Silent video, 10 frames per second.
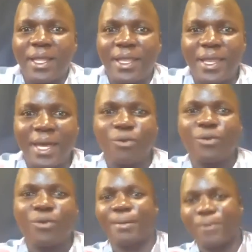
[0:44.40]
Now,
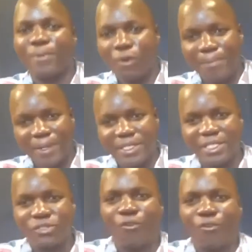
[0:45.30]
the properties
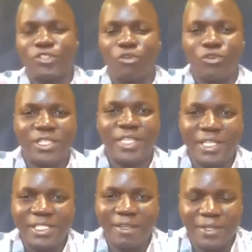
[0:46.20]
of a solid, that is
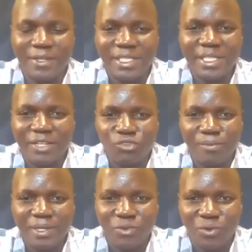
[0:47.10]
the first thing that you
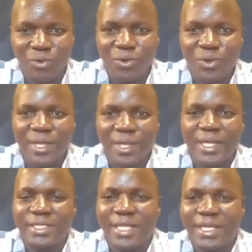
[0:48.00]
must know,
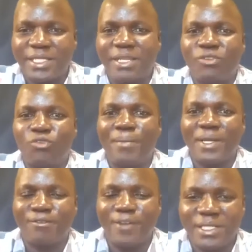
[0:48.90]
is that you
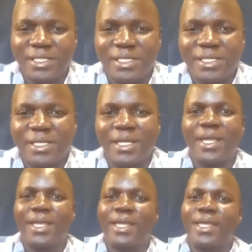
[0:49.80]
must first
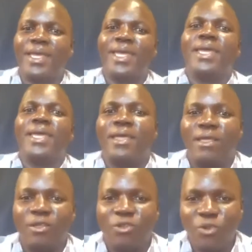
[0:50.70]

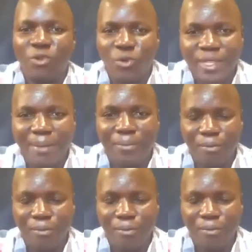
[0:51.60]
know the
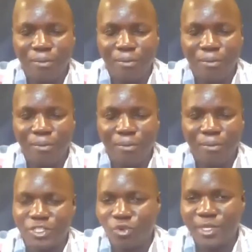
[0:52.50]
properties of a
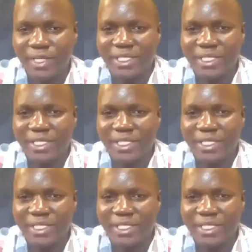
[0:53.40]
solid,